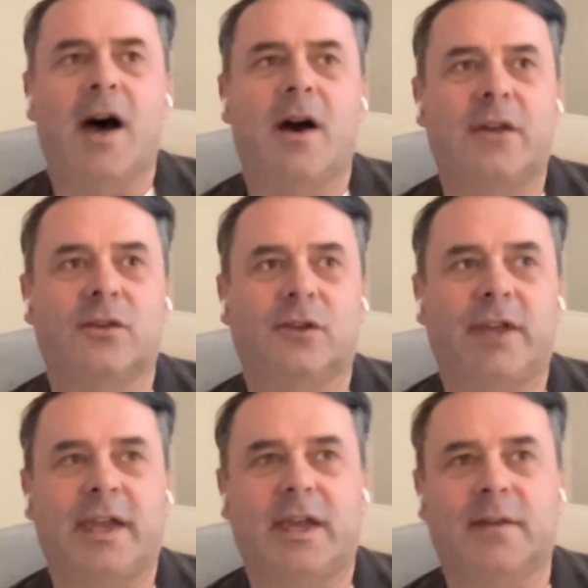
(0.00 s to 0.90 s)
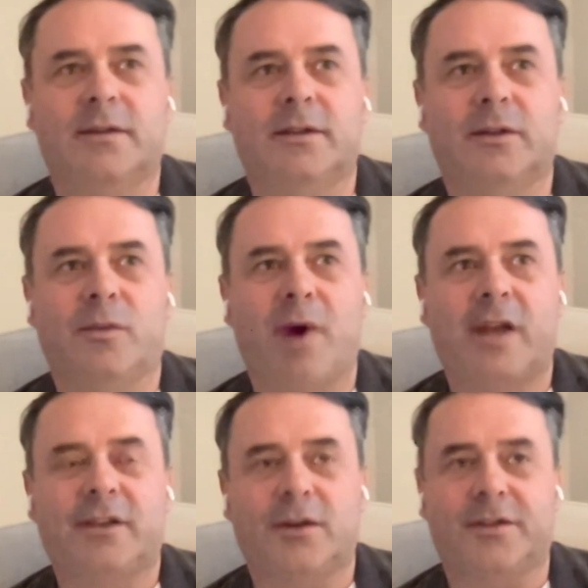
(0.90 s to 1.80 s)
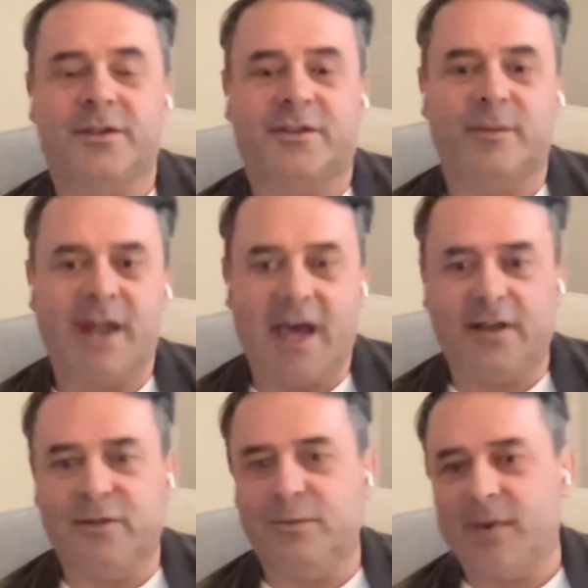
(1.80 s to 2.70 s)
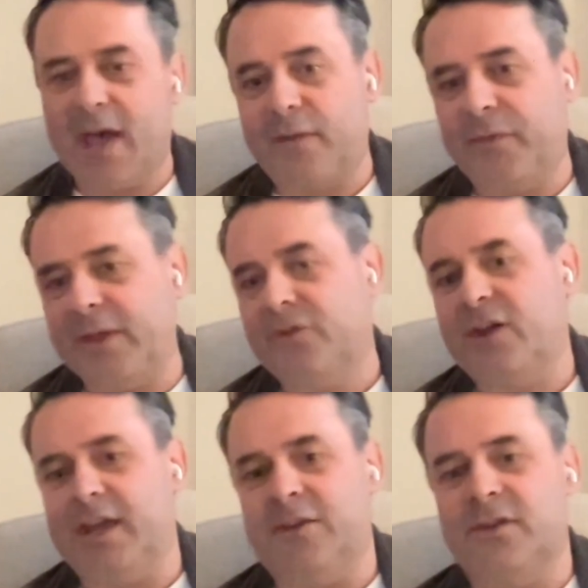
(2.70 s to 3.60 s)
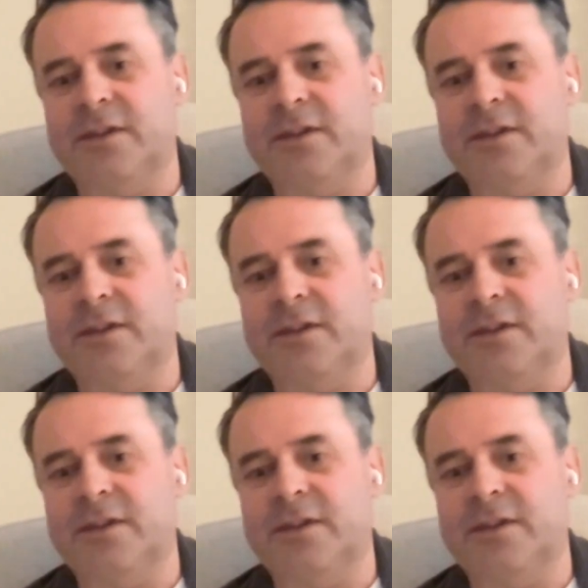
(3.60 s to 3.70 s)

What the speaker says: And you're looking at, the monetary system and how can things change?